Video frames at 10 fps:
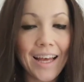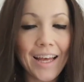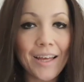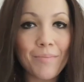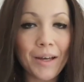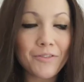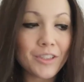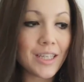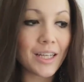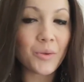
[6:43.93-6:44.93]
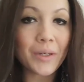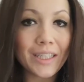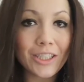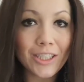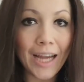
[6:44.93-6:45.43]
Um, I've just had a
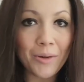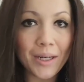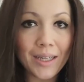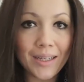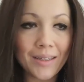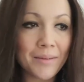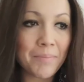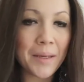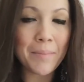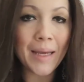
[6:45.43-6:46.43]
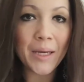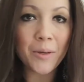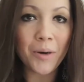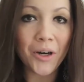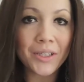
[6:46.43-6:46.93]
quick shower and bit of
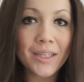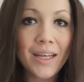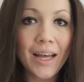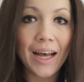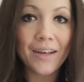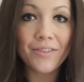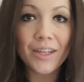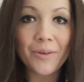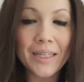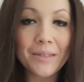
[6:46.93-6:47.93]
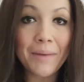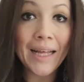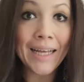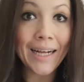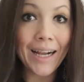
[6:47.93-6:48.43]
makeup on after I went to my
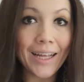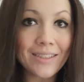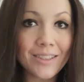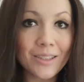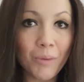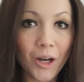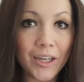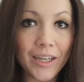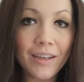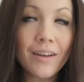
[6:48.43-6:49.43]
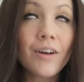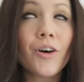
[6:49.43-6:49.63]
HIIT class this morning.